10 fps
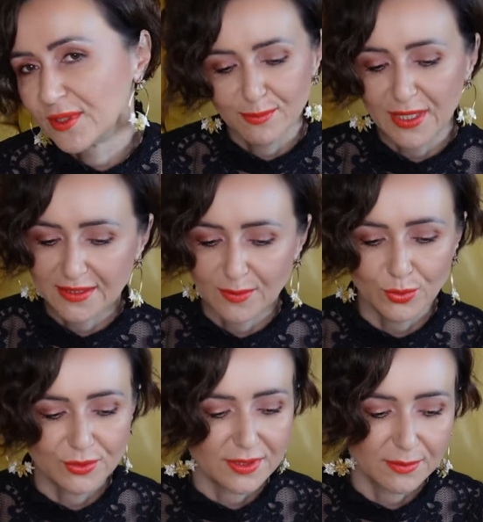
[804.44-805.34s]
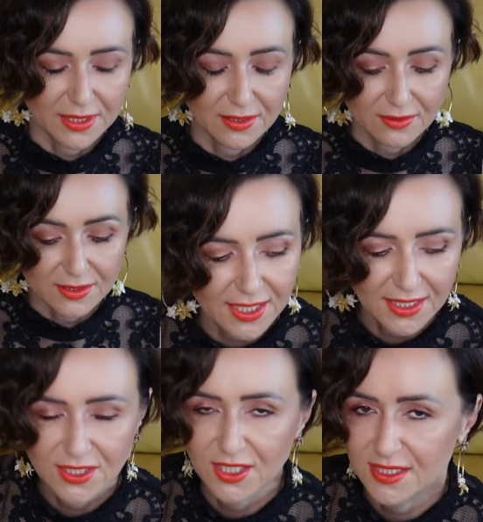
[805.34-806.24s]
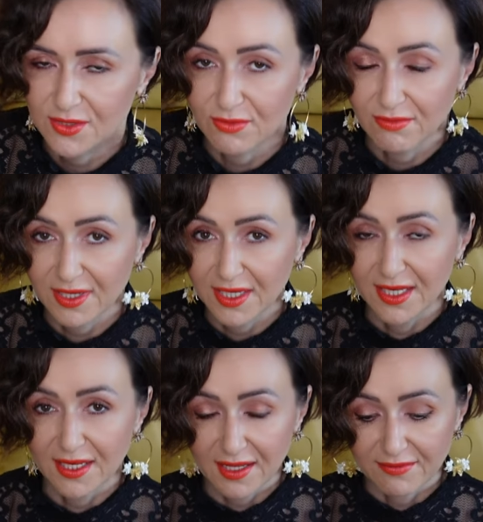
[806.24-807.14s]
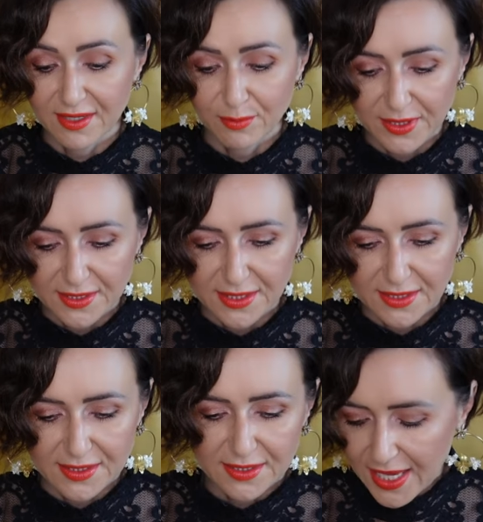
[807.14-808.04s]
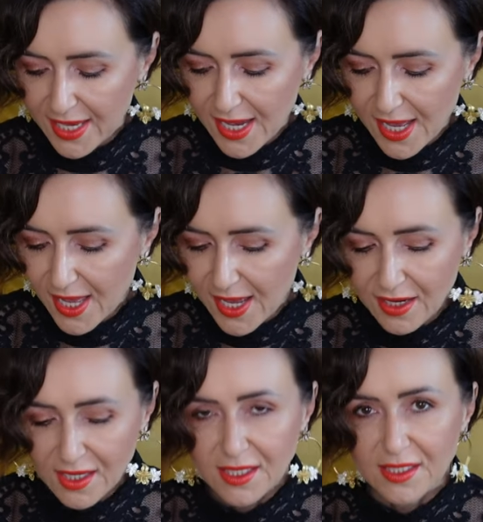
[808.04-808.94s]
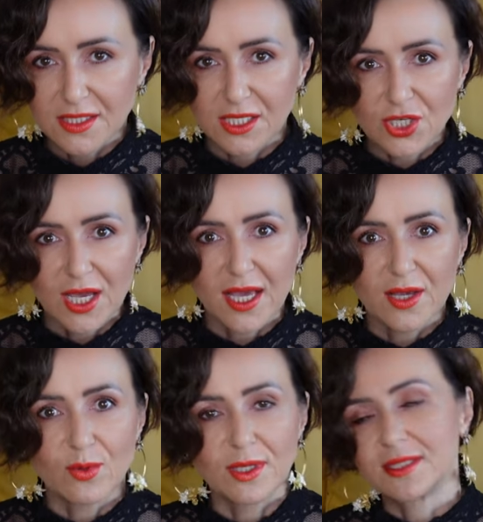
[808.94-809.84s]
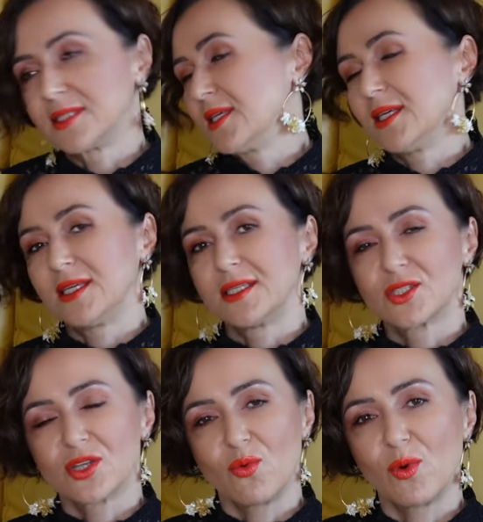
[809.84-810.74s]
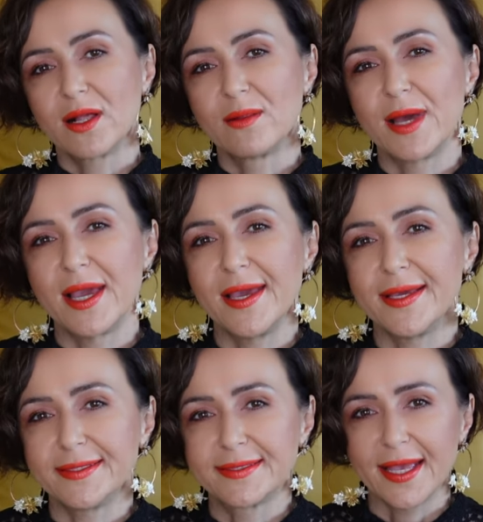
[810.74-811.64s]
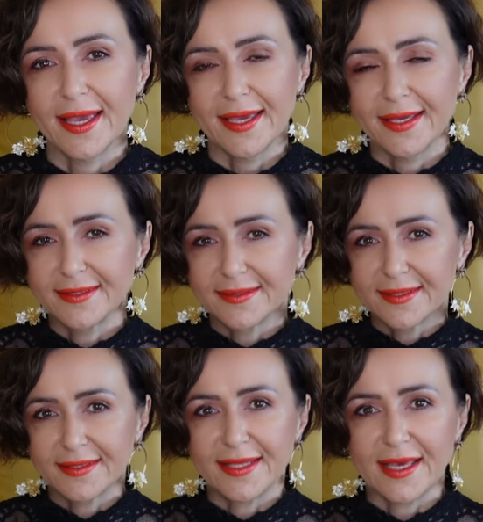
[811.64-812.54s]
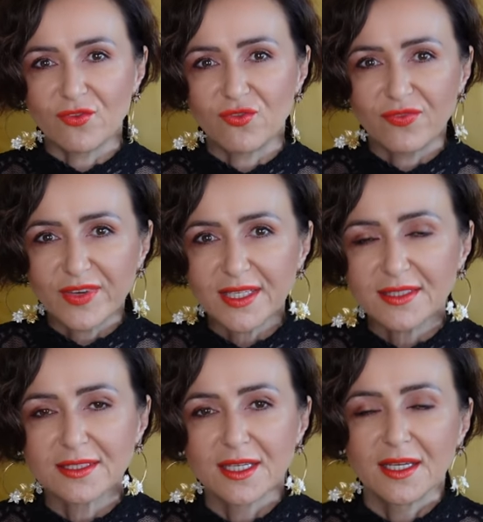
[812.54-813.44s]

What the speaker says: with Magda Butrym because I just really love her pieces. They are such a high quality, so well made, and they fit,